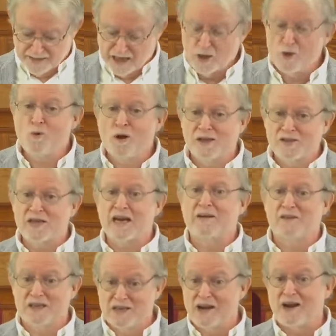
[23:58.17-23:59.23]
Yeah, who wants to
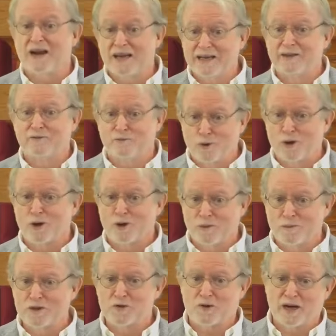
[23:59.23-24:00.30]
have a diet of
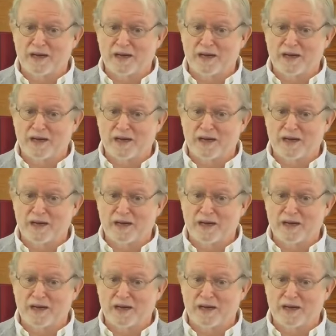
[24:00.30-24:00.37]
worms,